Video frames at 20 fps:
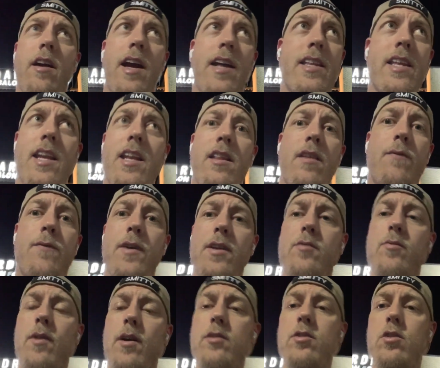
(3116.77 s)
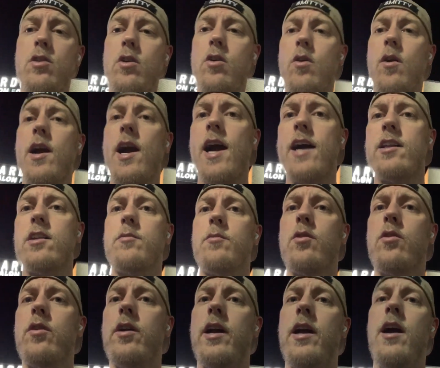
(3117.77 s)
And then in the fifth round, you could go Kyler
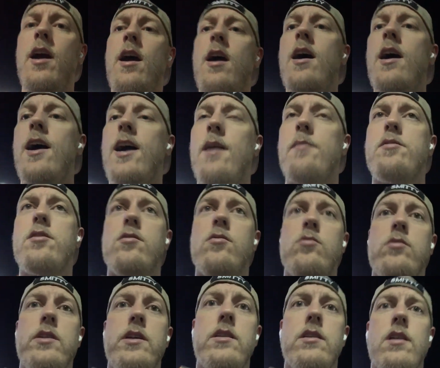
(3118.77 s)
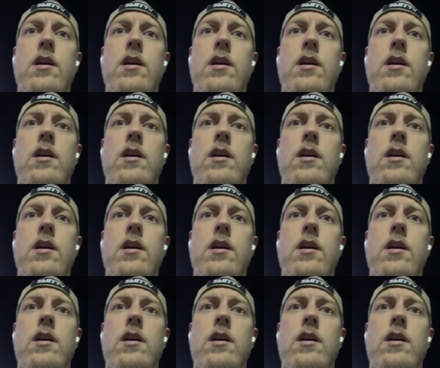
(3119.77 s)
Murray. Absolutely